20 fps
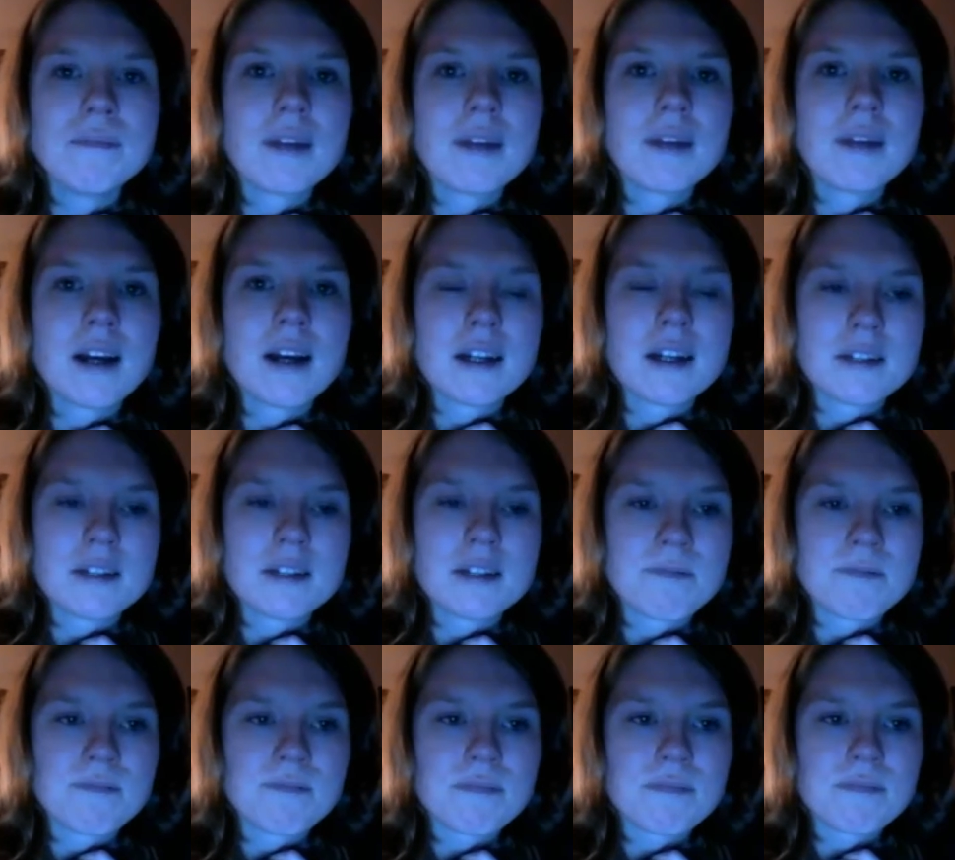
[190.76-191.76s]
I
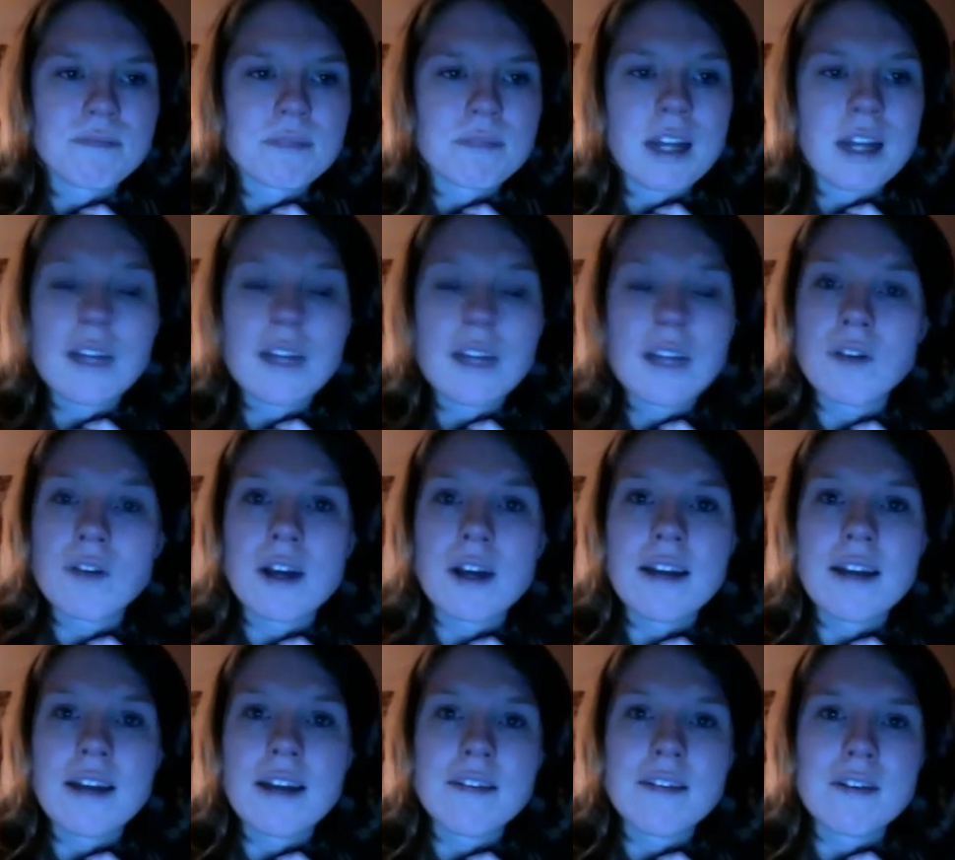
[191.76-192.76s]
love you
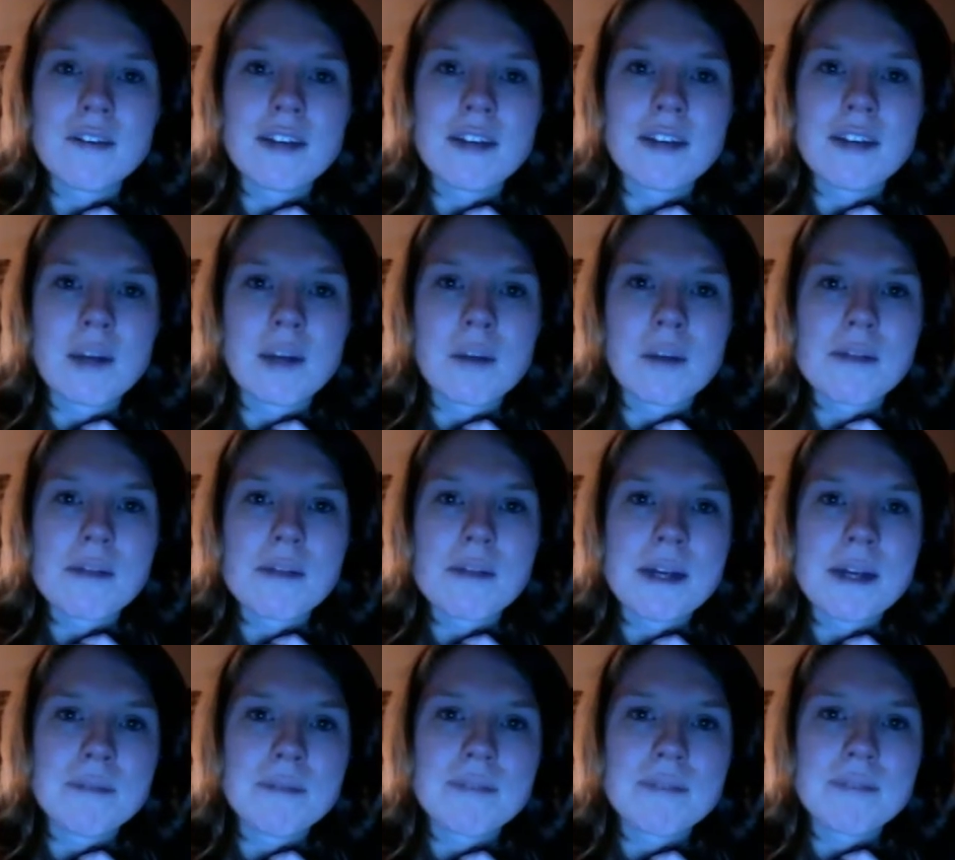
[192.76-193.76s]
guys for sticking with me.
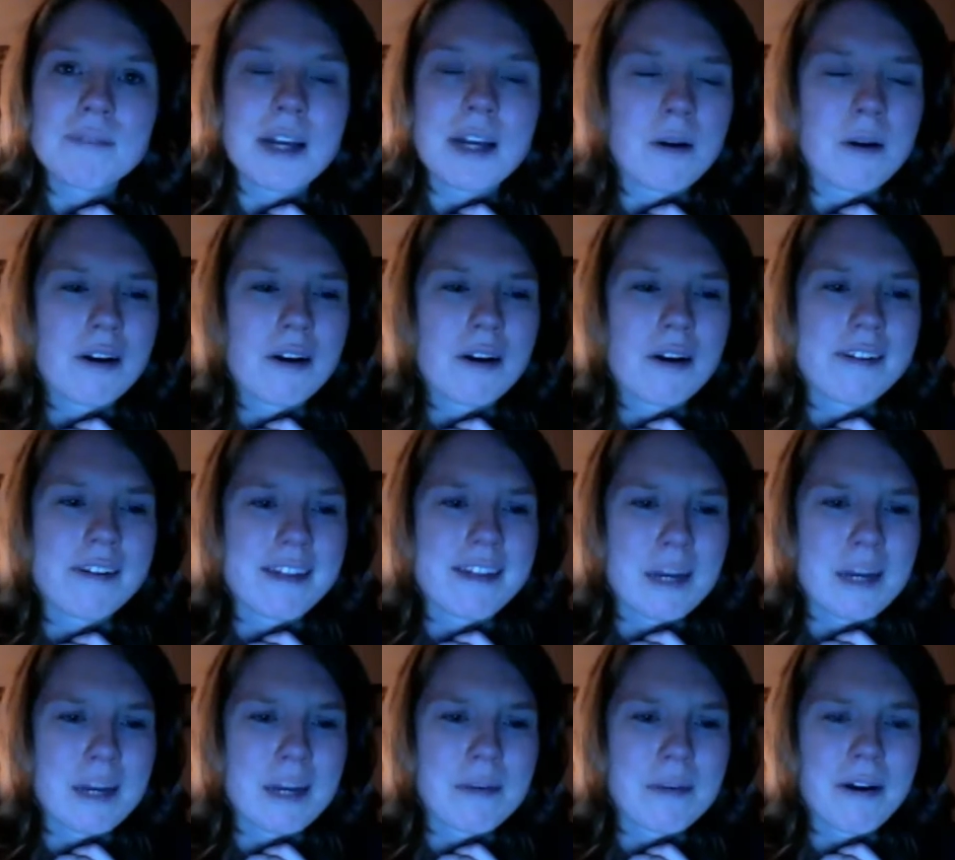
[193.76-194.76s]
I know I already said that,
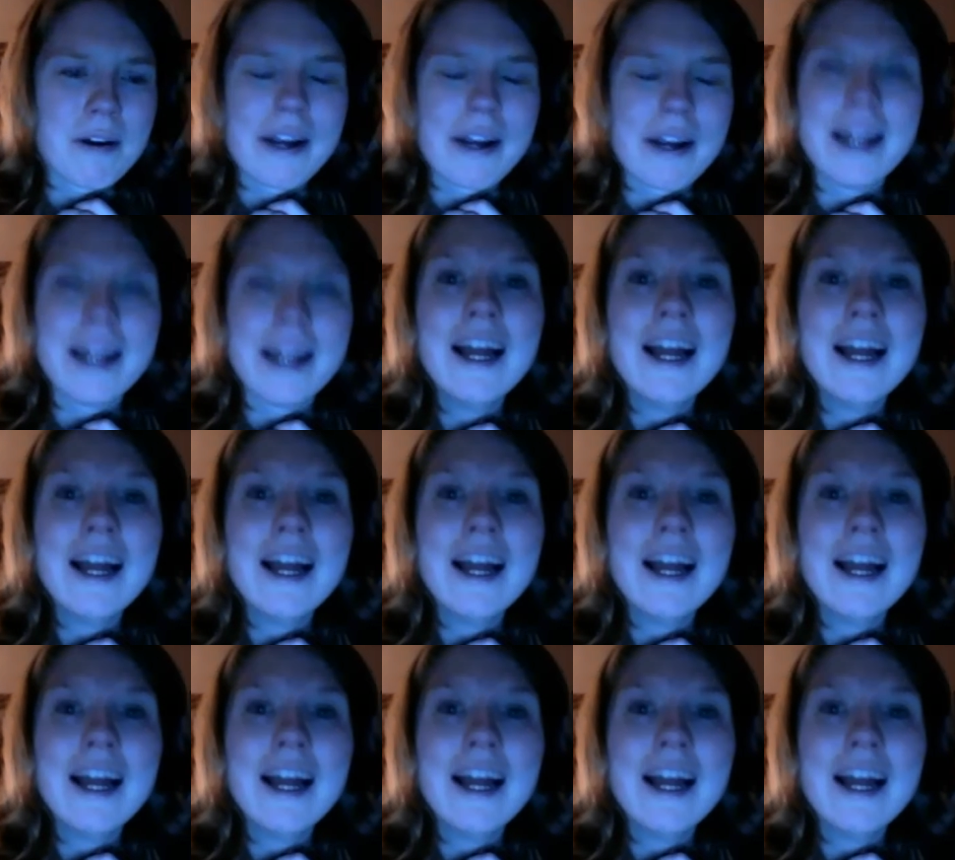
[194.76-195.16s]
I'm sorry.